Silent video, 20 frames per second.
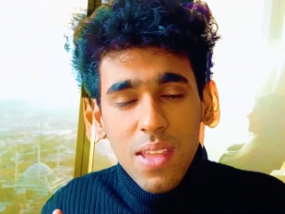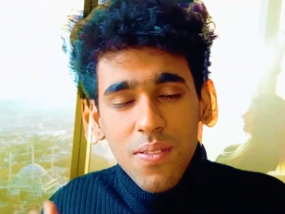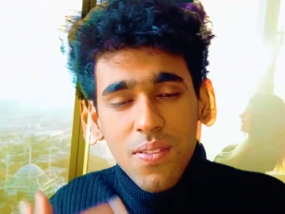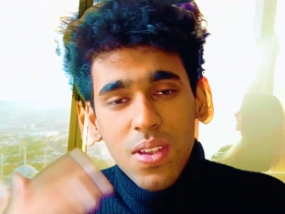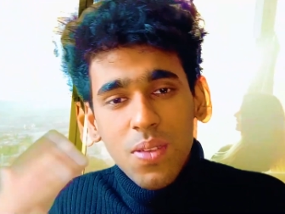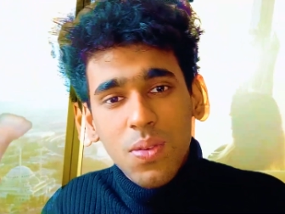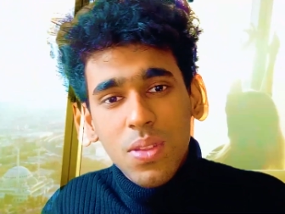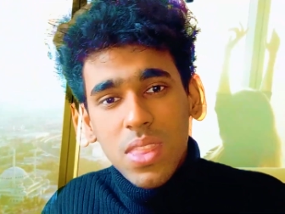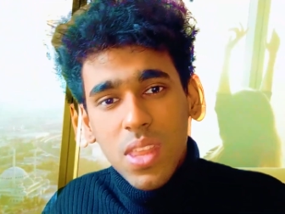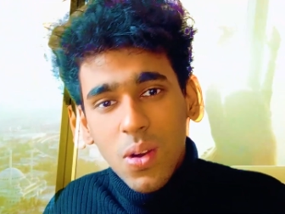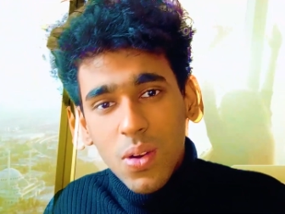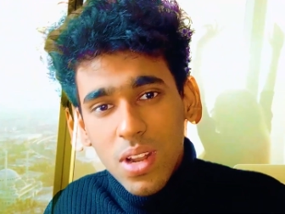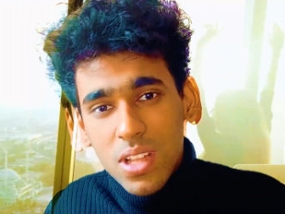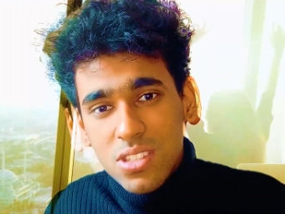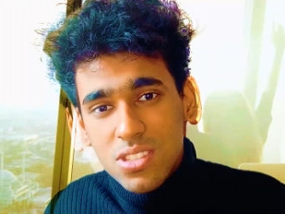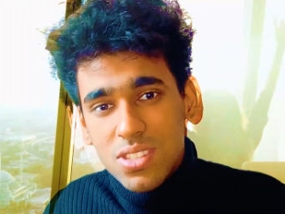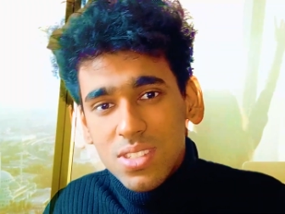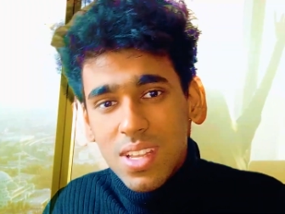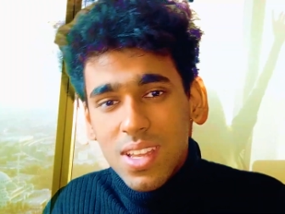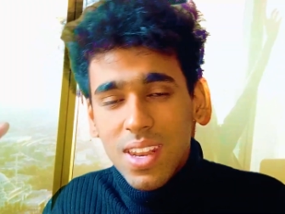even without
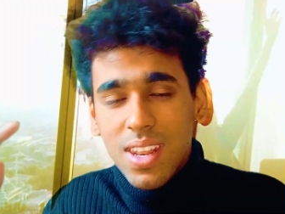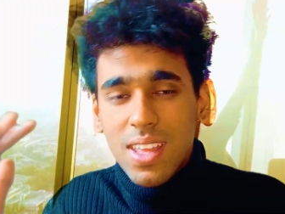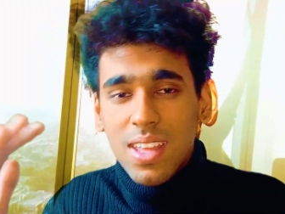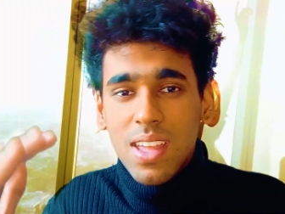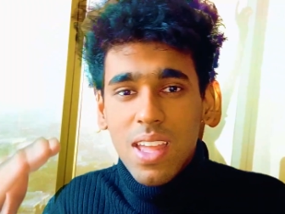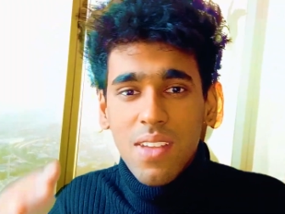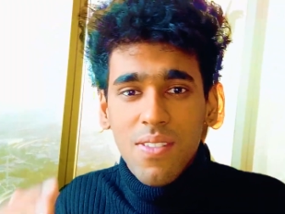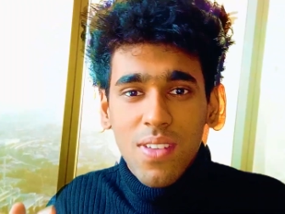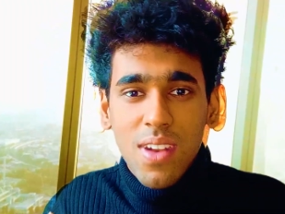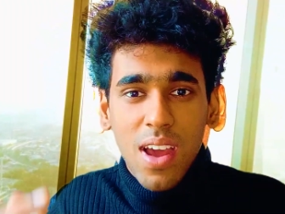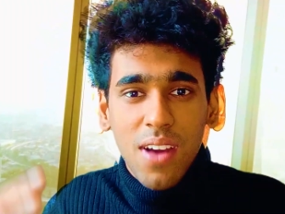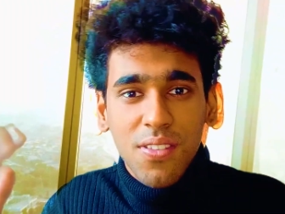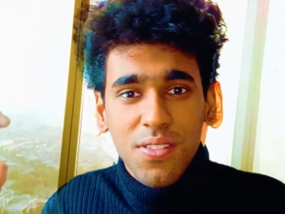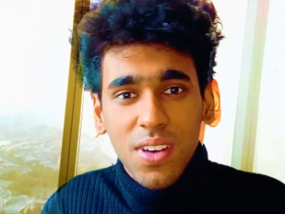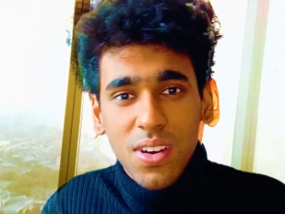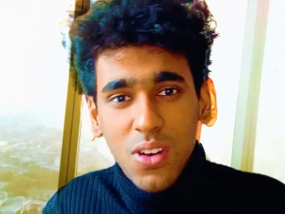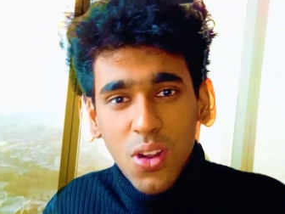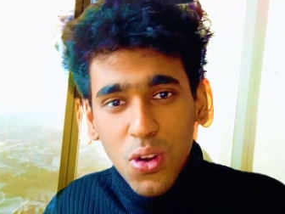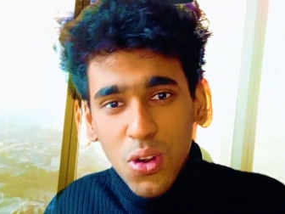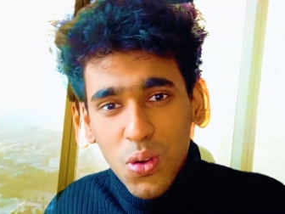engineering even
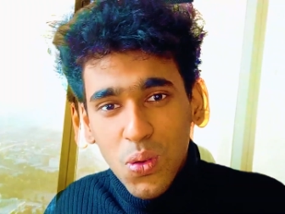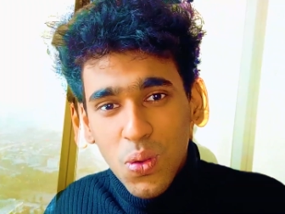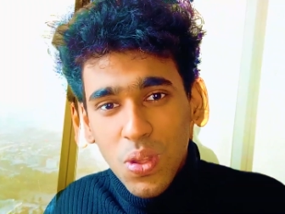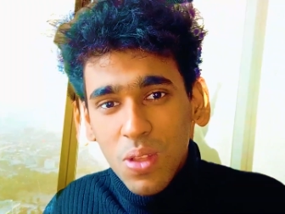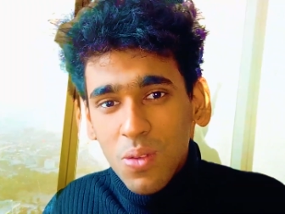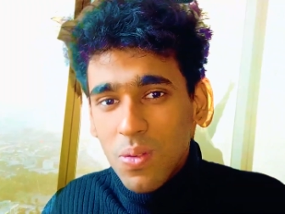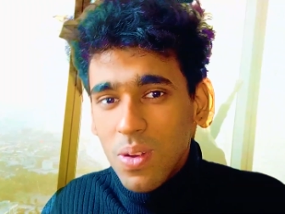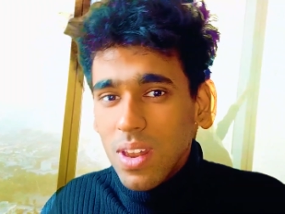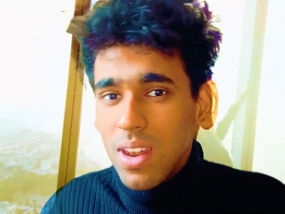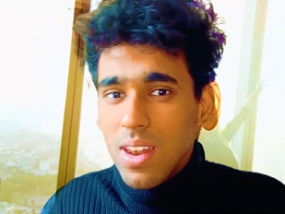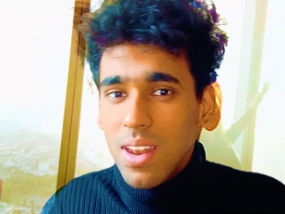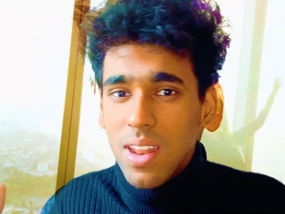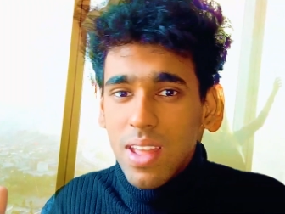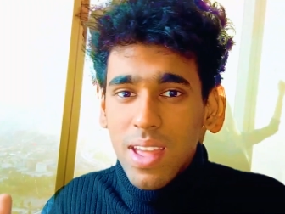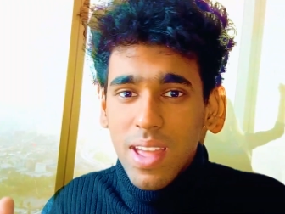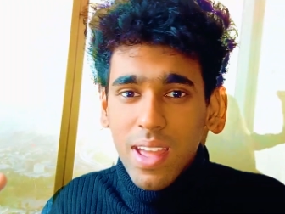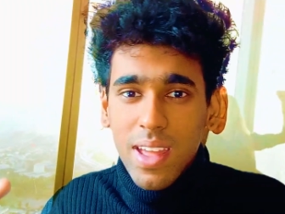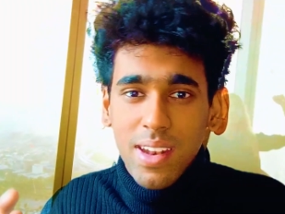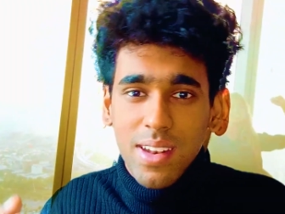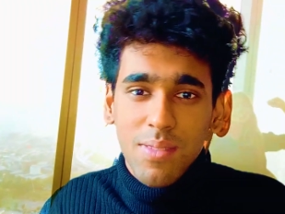after not doing well
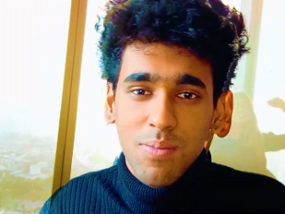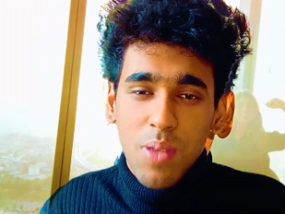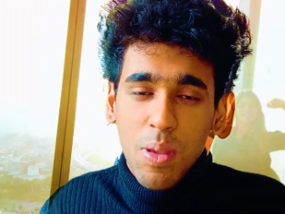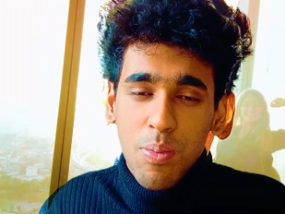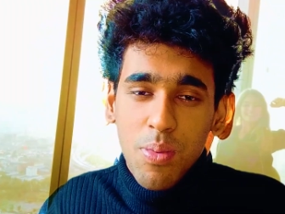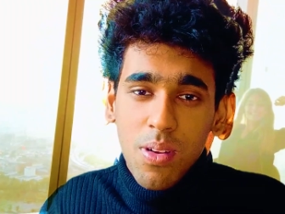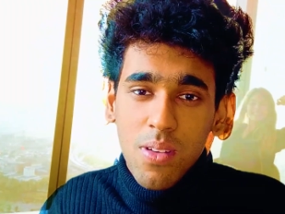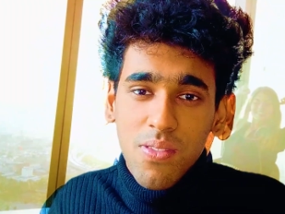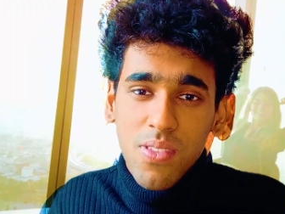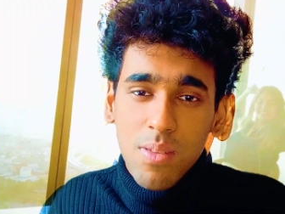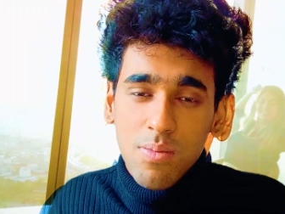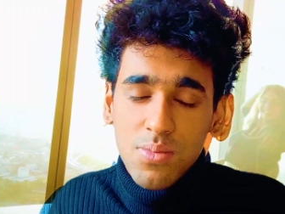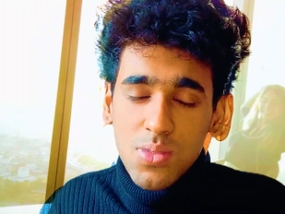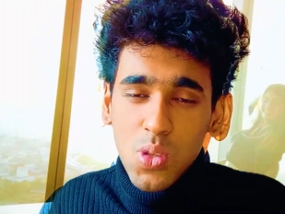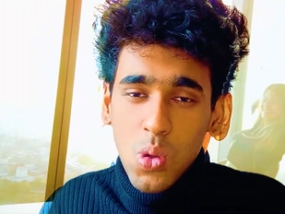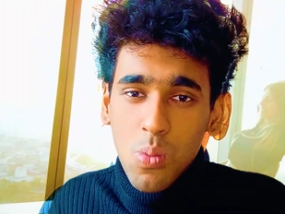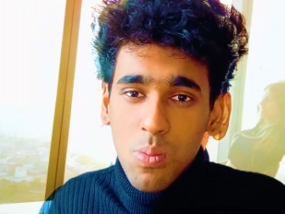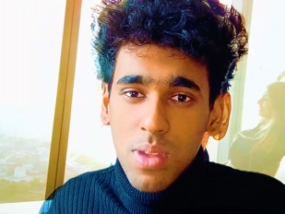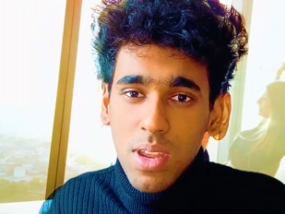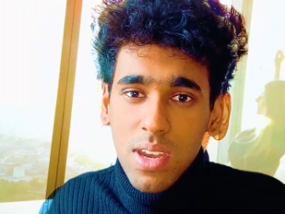and people from
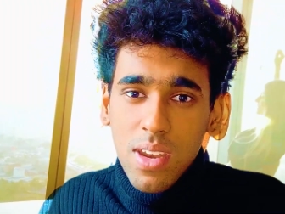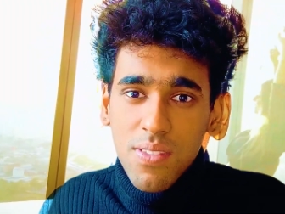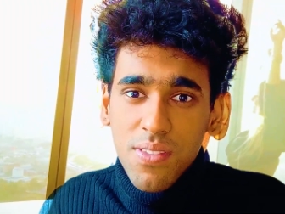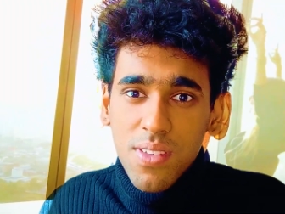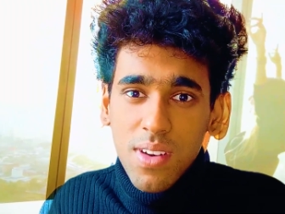so many